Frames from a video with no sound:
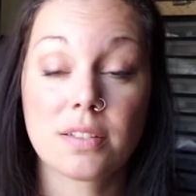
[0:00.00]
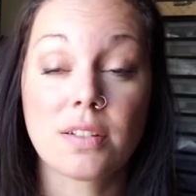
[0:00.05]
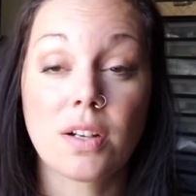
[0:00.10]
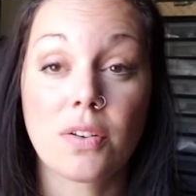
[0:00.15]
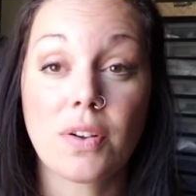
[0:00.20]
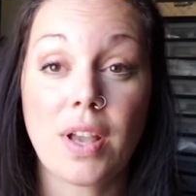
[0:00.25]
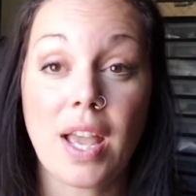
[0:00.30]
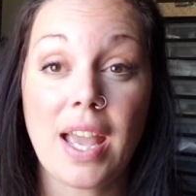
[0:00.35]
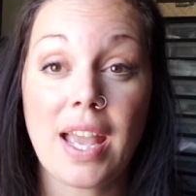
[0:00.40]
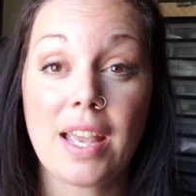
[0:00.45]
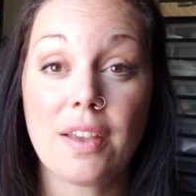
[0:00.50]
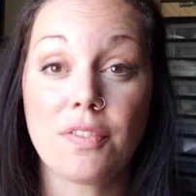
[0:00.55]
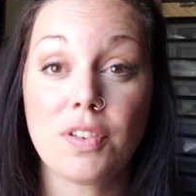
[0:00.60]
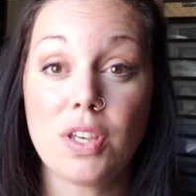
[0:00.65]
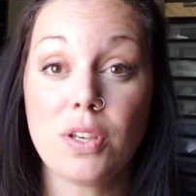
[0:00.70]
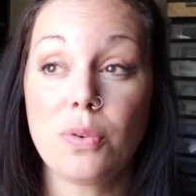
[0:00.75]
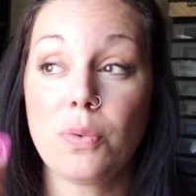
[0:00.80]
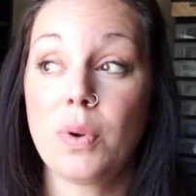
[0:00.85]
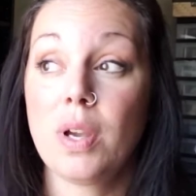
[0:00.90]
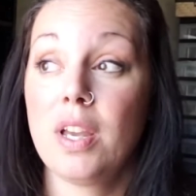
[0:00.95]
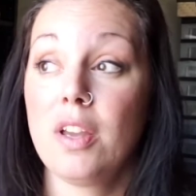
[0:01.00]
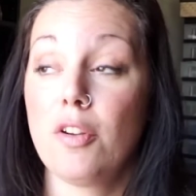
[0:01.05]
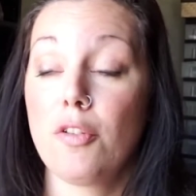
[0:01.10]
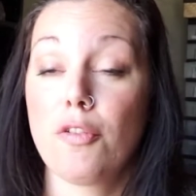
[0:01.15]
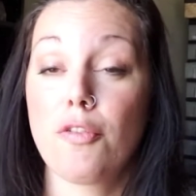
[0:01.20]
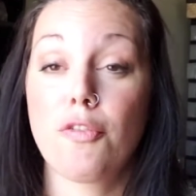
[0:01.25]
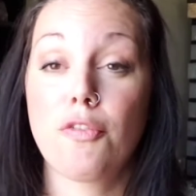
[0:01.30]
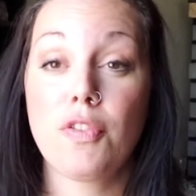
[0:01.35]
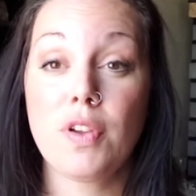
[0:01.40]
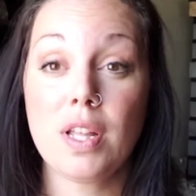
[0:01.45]
Okay, if you
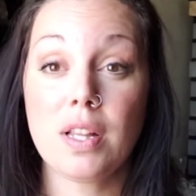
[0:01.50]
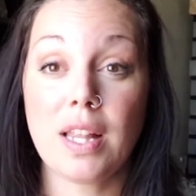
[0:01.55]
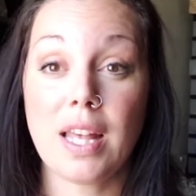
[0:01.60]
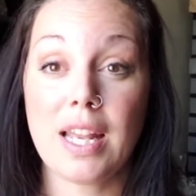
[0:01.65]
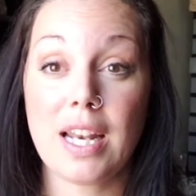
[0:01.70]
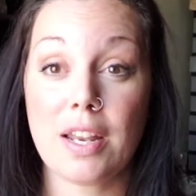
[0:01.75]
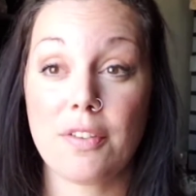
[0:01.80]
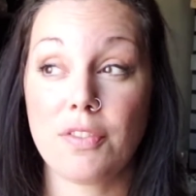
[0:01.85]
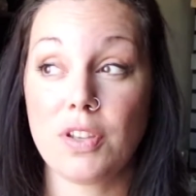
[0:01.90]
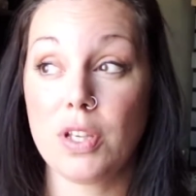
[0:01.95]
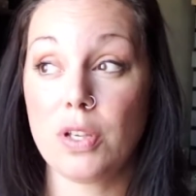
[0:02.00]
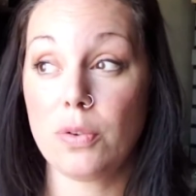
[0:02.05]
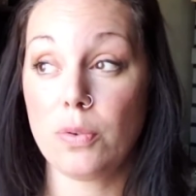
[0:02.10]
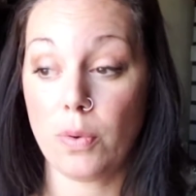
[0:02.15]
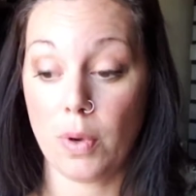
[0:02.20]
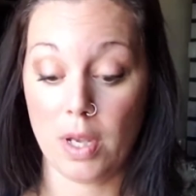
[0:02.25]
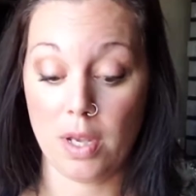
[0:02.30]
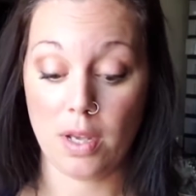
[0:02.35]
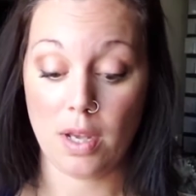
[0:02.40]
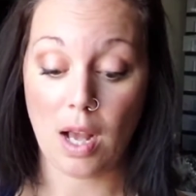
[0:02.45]
feel it, if you